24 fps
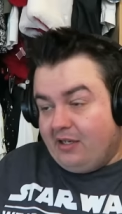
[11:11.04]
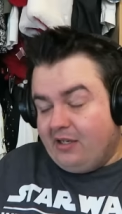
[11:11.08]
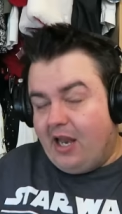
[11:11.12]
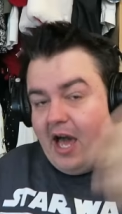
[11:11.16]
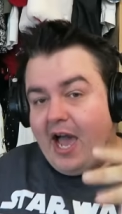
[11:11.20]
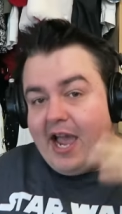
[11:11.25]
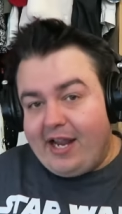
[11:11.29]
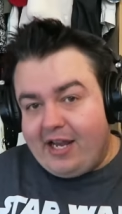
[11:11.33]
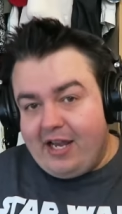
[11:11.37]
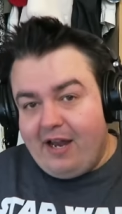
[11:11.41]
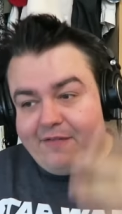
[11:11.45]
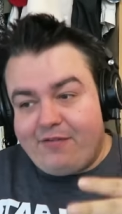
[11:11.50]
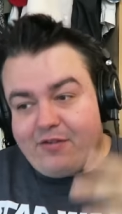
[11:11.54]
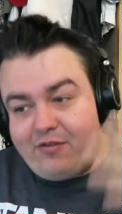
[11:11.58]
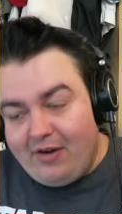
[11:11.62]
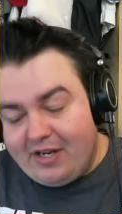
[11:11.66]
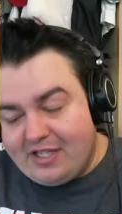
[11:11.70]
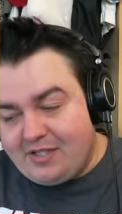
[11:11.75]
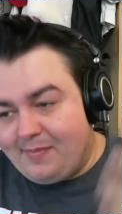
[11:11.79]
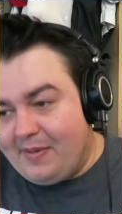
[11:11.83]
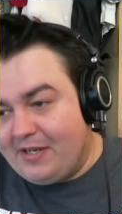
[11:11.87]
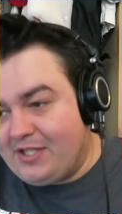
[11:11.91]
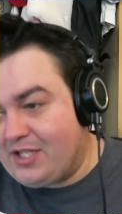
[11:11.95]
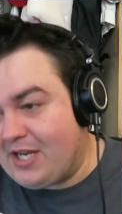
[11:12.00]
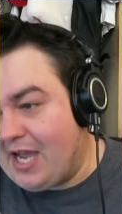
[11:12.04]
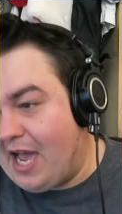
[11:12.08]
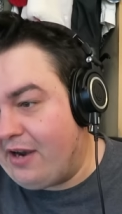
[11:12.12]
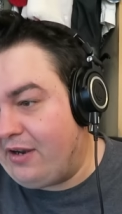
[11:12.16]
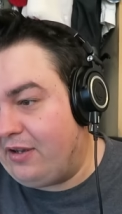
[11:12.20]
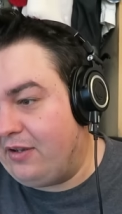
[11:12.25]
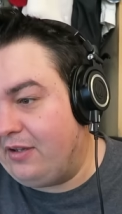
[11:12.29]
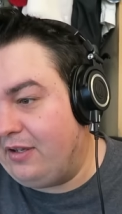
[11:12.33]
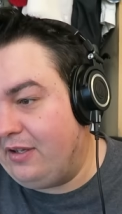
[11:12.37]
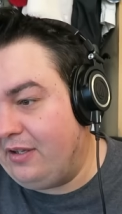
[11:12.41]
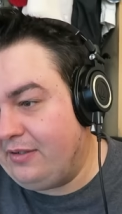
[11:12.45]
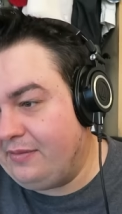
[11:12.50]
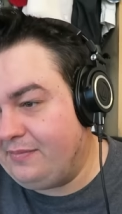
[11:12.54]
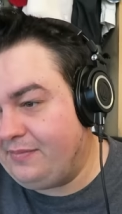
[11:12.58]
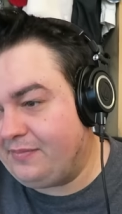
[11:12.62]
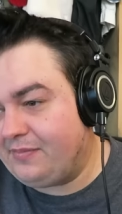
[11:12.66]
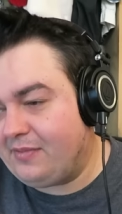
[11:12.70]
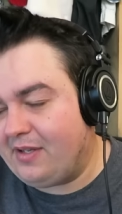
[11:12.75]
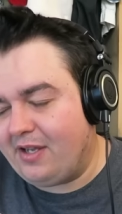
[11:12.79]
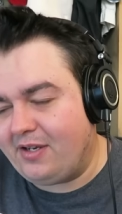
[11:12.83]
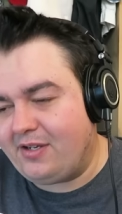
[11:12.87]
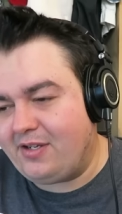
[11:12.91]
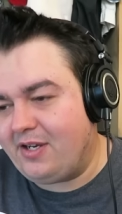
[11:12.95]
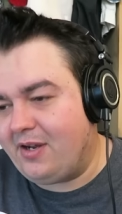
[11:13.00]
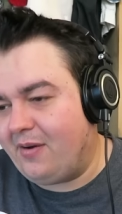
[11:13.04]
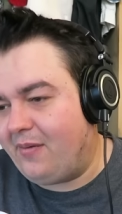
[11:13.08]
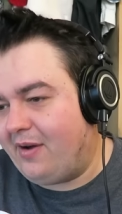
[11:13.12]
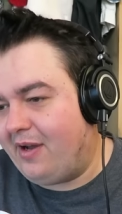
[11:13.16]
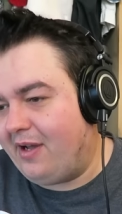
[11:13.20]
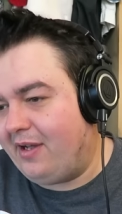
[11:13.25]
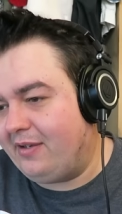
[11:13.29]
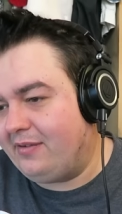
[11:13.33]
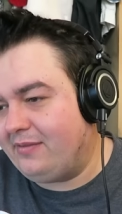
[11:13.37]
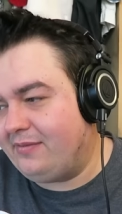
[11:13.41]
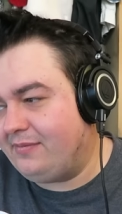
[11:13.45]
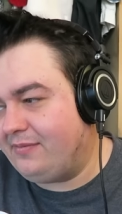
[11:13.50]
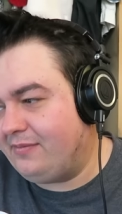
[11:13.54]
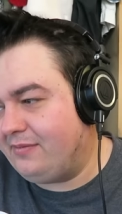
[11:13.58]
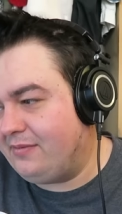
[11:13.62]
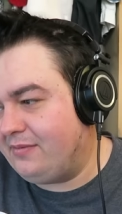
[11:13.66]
Like, love, caress my channel. No, do you know what?